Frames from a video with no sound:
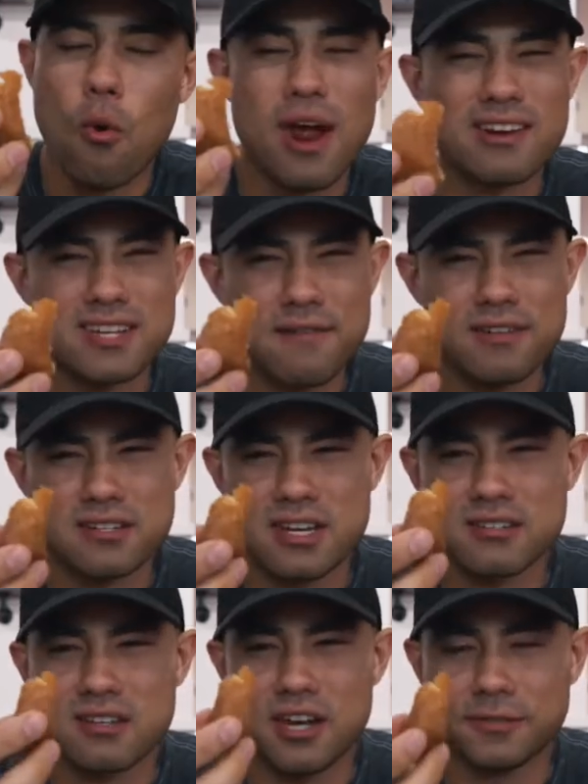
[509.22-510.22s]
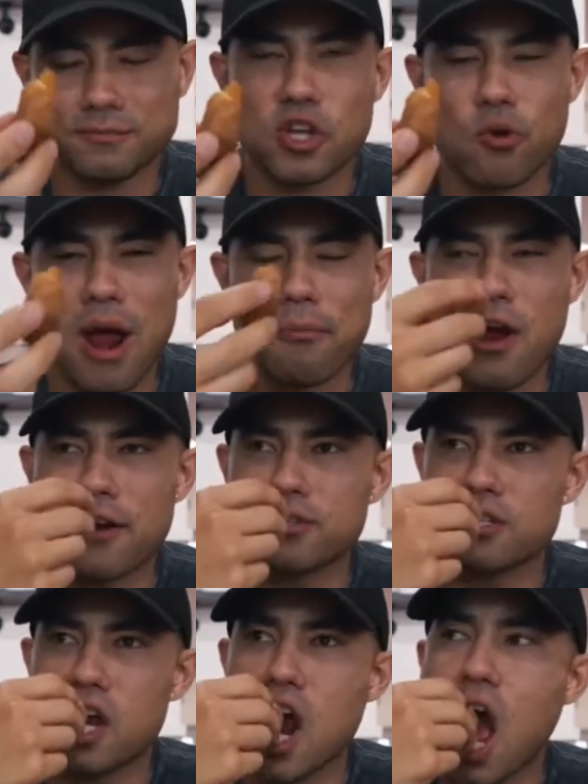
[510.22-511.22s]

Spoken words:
I can definitely taste the graham crackers in there.